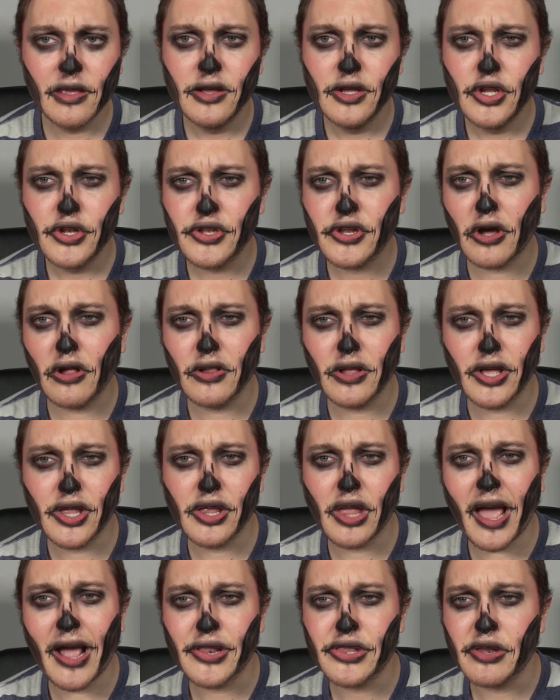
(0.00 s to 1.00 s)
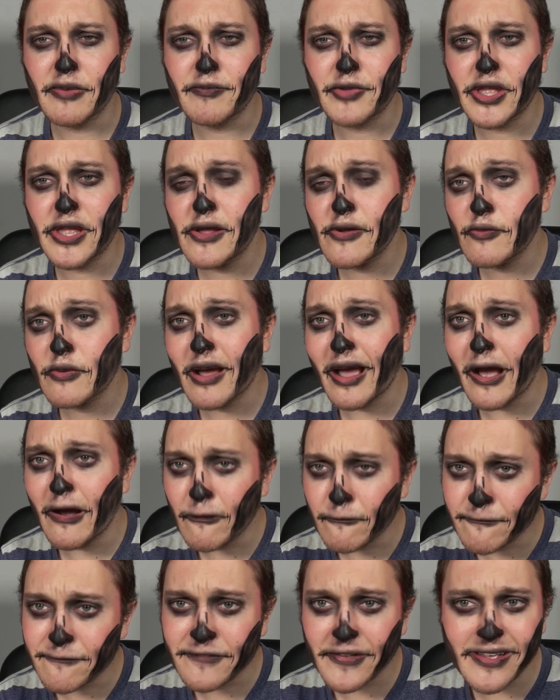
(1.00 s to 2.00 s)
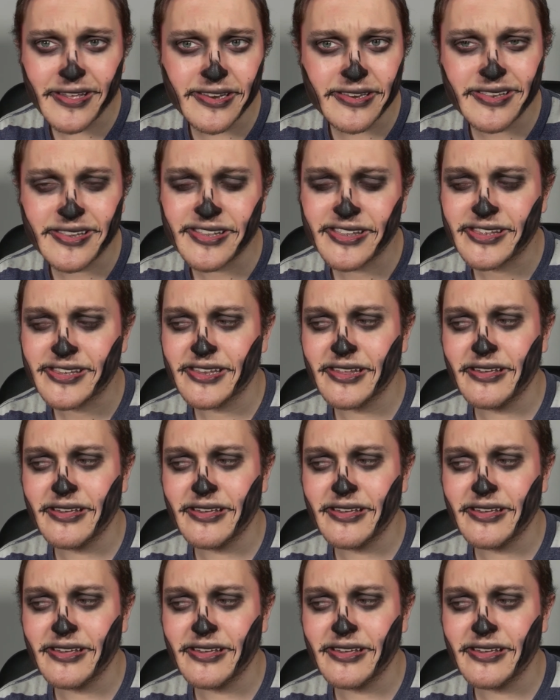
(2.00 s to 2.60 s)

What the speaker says: Dahlia had some cute outfits.